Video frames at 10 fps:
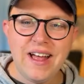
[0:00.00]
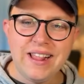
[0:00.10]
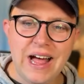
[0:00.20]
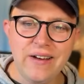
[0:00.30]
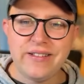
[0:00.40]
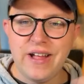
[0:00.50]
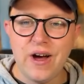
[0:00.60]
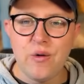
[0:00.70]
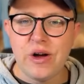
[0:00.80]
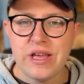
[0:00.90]
Let us
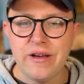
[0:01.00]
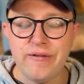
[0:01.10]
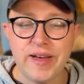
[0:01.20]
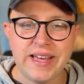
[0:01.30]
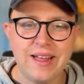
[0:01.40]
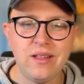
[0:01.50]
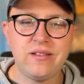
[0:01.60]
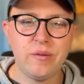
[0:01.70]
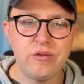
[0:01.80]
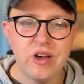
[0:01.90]
know what you think. Hit the
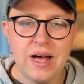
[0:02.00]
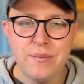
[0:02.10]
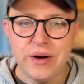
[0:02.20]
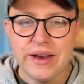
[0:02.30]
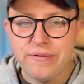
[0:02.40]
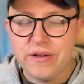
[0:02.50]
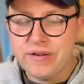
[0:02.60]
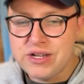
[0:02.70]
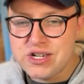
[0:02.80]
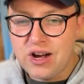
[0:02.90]
subscribe button if you've
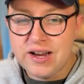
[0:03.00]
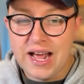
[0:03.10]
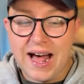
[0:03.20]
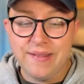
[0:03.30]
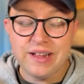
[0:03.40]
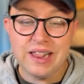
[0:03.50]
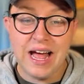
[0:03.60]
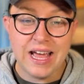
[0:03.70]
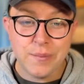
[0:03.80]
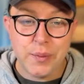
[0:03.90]
enjoyed it, and the
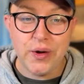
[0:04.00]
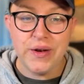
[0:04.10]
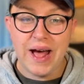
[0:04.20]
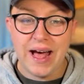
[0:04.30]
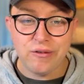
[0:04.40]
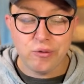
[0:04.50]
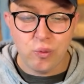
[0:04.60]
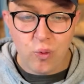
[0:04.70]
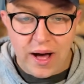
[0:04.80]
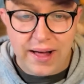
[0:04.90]
like button as
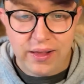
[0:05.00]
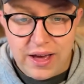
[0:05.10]
well.